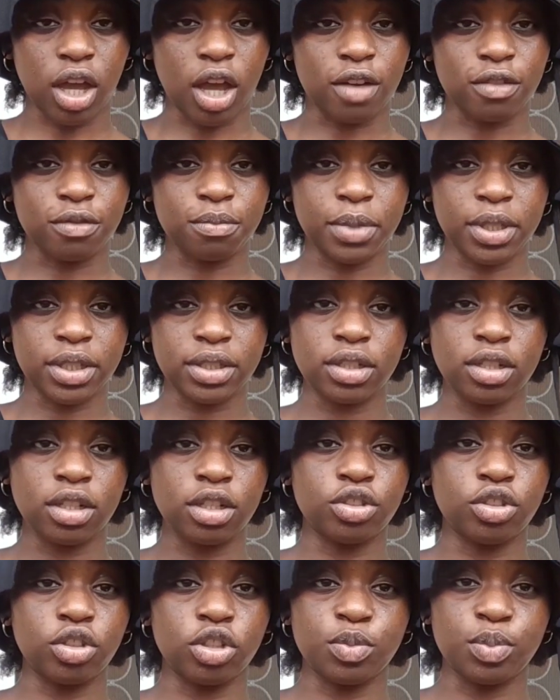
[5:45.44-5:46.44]
i've
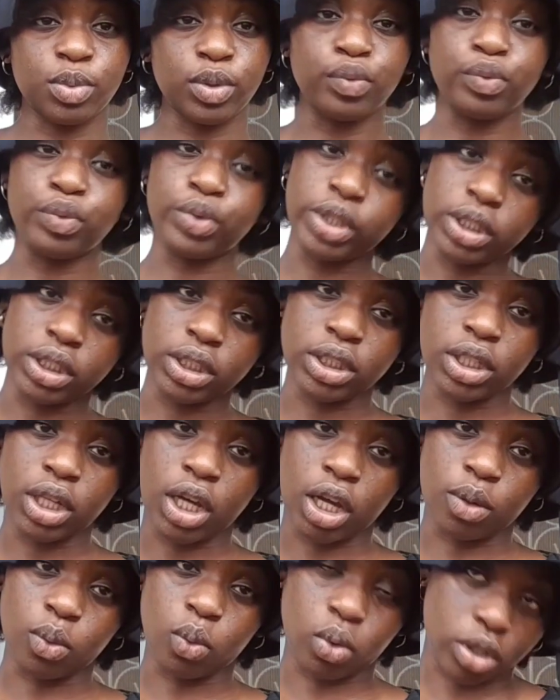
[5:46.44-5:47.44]
basically just been reading
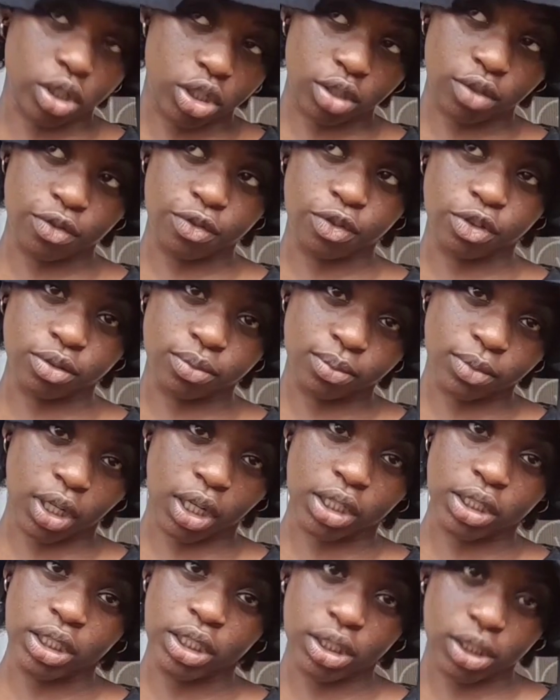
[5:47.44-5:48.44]
and watching film
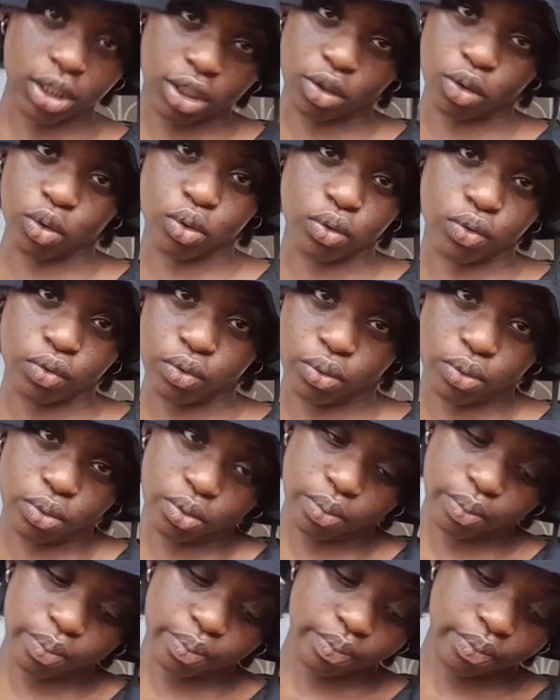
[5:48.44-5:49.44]
and eating good food
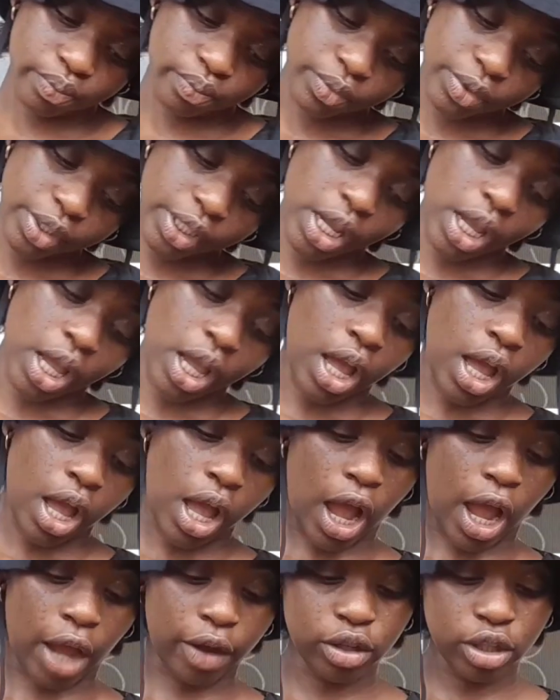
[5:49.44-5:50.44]

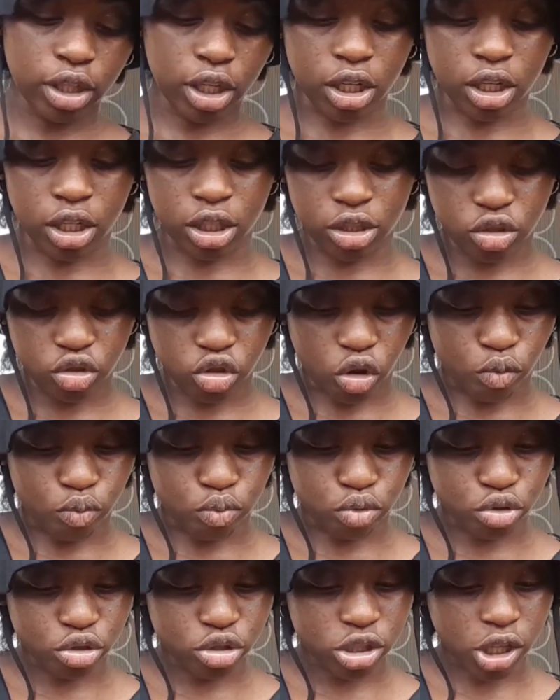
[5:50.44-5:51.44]
I wrote a list of
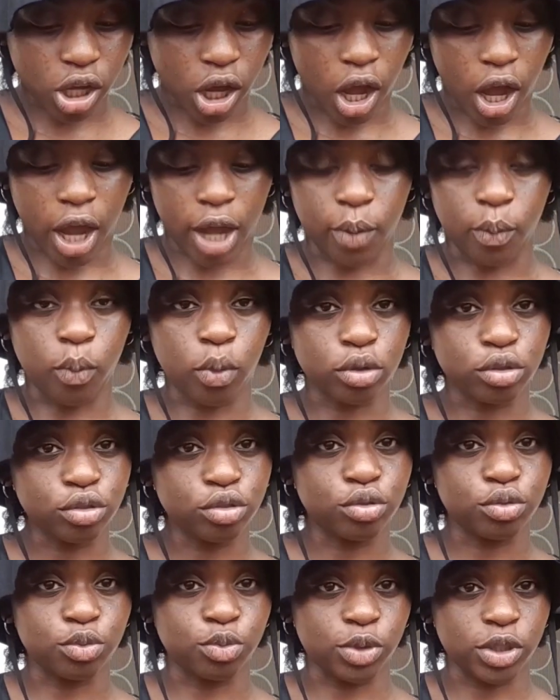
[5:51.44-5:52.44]
books that I want
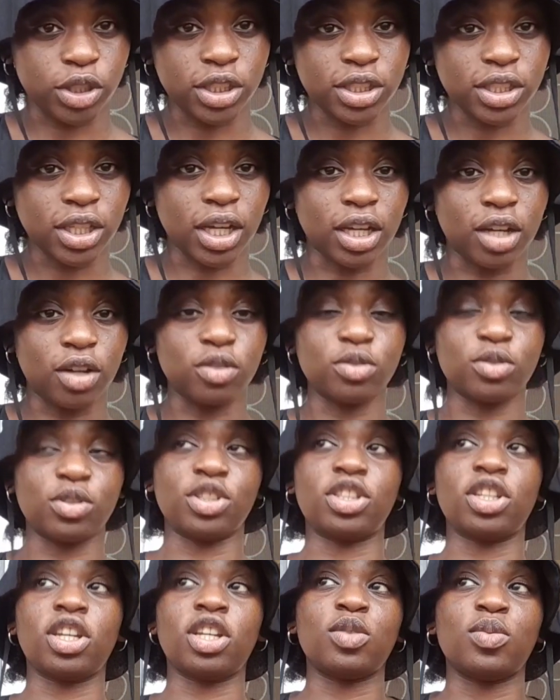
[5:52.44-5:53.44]
to read and I want
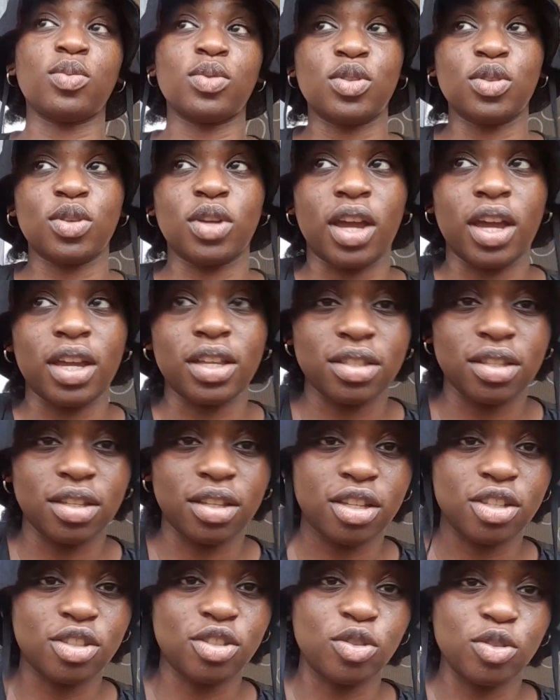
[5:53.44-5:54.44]
to share it with you guys in
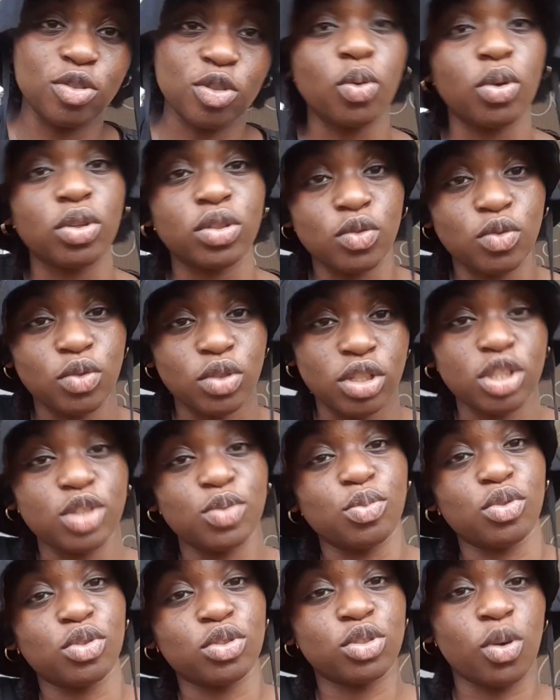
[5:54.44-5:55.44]
case you also want to read
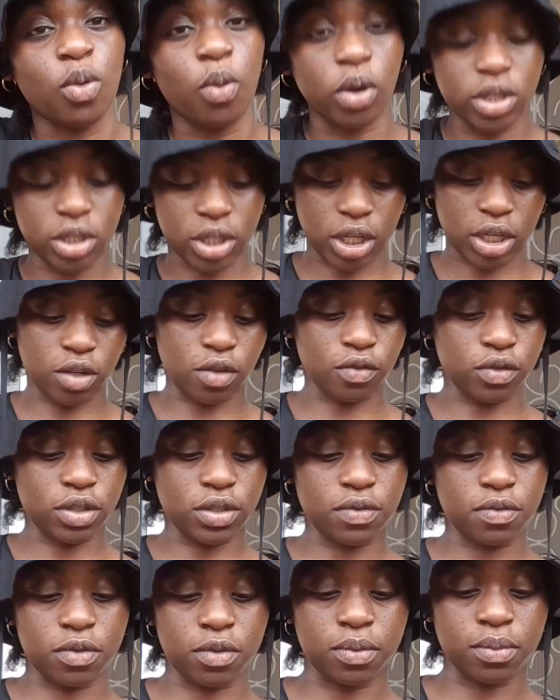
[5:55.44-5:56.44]
these books or watch any of
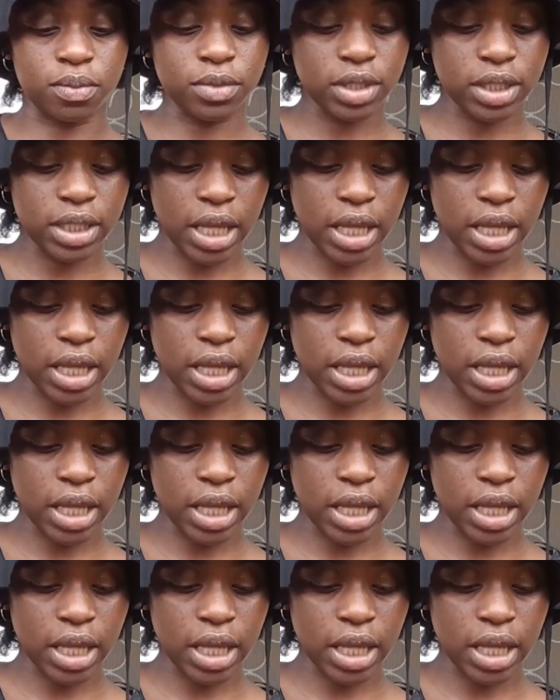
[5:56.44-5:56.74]
these films.